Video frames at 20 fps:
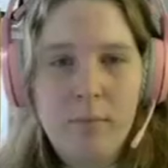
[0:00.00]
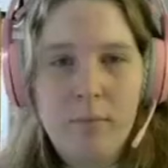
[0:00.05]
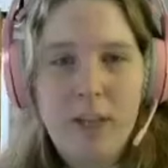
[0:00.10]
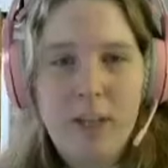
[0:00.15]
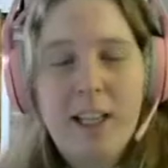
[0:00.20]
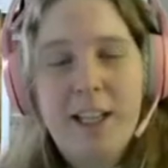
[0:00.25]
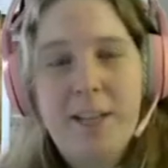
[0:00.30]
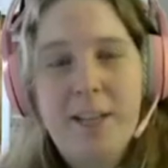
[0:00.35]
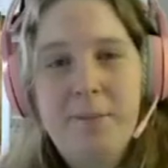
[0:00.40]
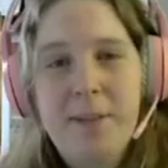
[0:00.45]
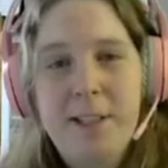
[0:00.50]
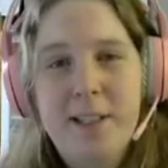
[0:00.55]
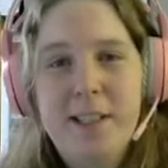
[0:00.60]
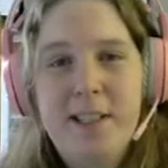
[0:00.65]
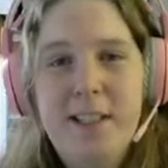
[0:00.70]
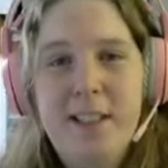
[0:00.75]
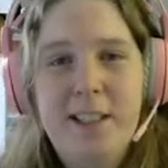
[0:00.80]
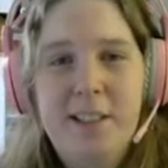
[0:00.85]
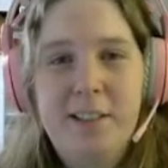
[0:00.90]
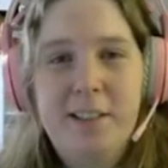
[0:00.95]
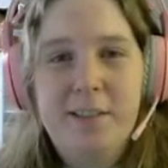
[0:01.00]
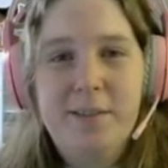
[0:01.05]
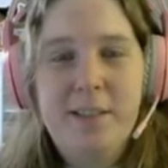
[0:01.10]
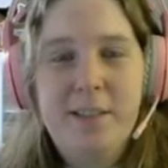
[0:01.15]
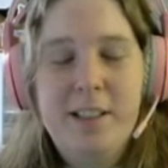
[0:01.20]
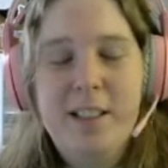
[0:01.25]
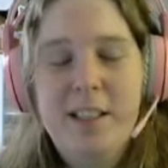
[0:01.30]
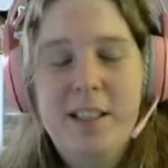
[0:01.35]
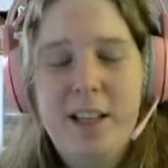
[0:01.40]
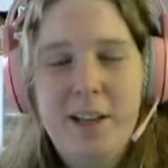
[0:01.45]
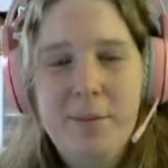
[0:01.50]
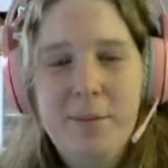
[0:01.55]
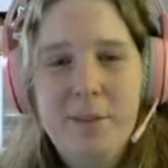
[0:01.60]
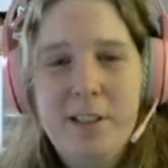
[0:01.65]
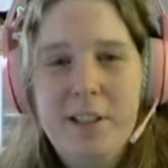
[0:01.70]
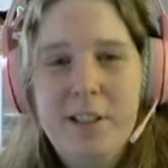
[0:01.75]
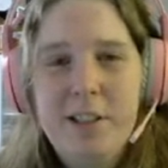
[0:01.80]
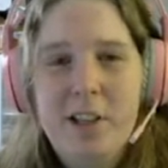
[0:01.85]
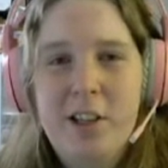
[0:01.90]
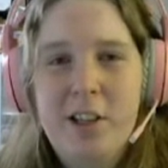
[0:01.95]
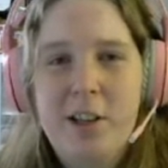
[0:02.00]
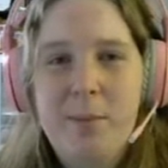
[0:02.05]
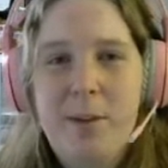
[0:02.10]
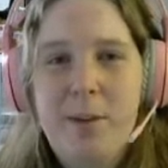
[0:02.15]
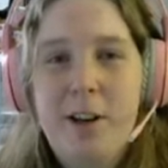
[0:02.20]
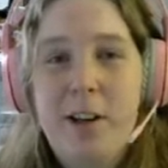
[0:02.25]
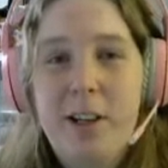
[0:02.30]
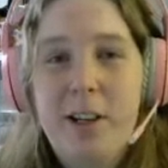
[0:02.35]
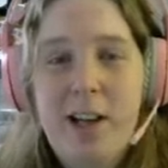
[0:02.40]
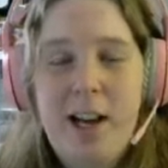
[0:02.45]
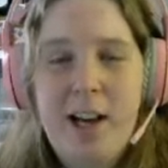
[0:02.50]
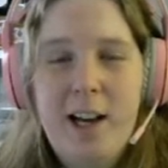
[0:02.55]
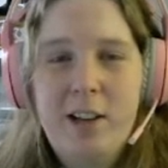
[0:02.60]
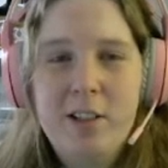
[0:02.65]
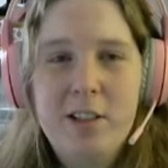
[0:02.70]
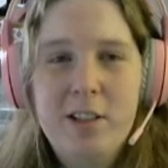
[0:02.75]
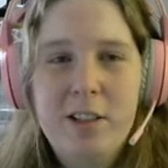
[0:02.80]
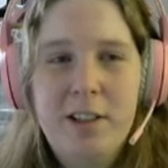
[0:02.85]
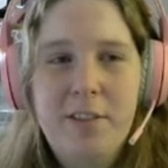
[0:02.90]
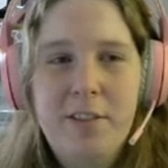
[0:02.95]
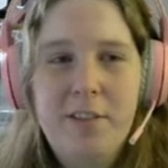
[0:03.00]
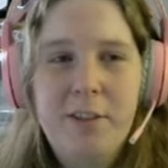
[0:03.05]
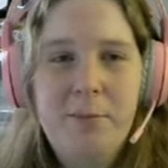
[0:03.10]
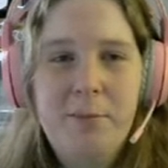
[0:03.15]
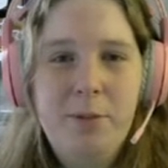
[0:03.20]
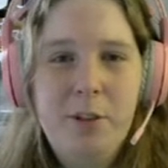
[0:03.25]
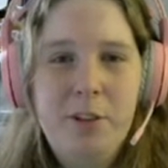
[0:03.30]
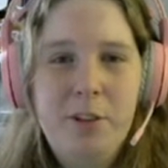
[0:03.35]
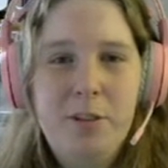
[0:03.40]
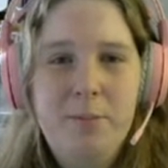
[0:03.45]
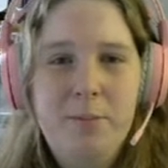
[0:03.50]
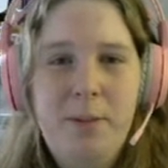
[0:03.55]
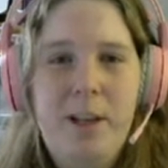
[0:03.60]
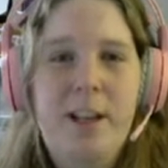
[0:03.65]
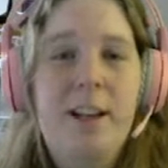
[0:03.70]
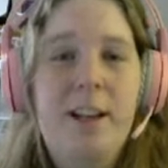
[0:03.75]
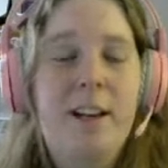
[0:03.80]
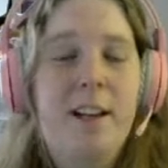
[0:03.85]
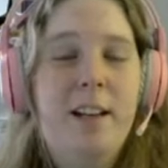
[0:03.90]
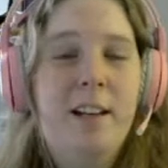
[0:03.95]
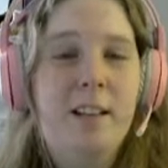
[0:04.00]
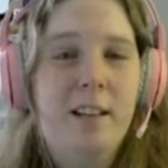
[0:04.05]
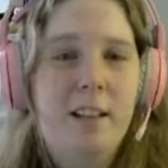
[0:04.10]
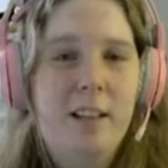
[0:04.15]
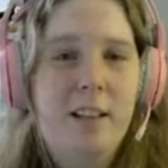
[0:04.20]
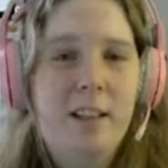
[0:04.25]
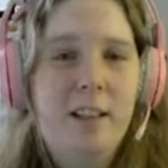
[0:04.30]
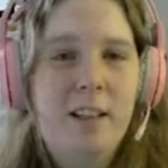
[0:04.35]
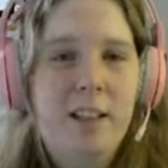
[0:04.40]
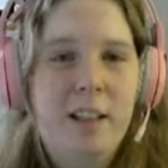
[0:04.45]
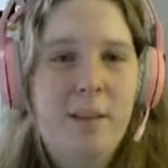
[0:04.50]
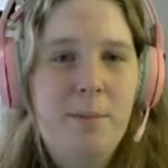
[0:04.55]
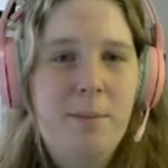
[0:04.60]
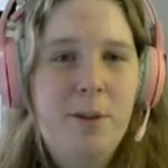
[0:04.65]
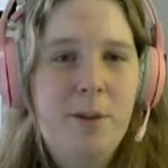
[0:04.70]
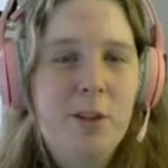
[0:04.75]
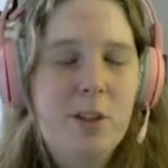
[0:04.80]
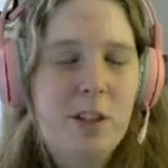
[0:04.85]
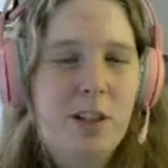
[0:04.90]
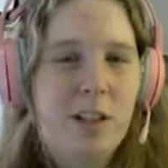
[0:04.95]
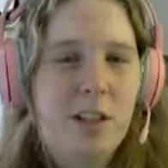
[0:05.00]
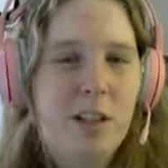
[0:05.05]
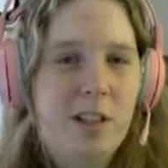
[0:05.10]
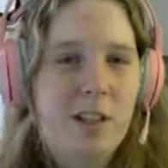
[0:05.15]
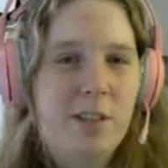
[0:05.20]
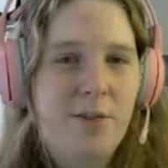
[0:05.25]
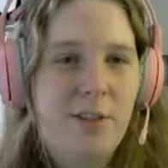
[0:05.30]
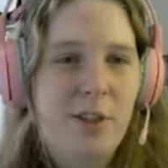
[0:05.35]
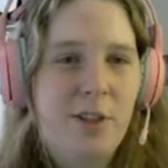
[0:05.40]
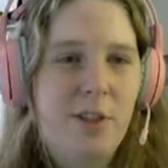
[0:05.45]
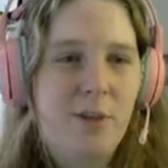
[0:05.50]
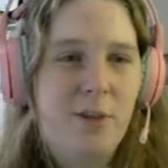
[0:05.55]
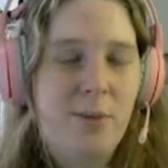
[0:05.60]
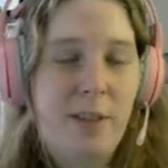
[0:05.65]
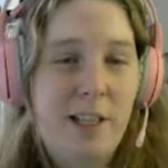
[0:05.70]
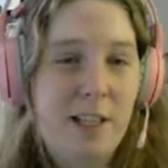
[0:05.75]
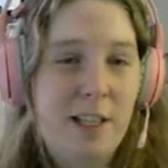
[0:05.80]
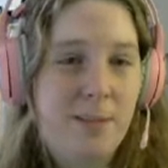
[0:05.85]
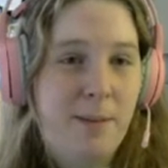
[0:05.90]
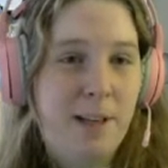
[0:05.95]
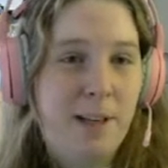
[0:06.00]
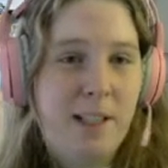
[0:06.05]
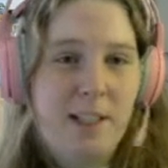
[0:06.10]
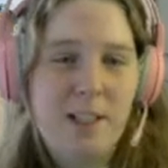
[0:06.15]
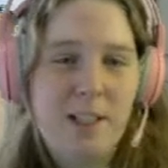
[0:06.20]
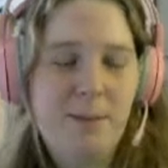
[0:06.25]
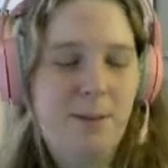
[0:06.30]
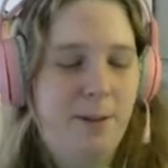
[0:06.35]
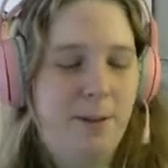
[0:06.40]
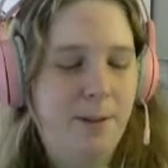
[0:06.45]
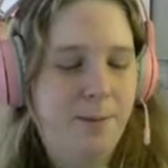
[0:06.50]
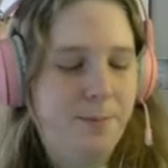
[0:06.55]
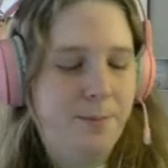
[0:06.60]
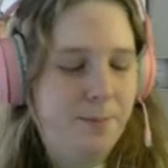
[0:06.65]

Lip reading: Hi, Pixie here, and today I'm going to talk about how to level up your companion in the most cost-efficient ways possible.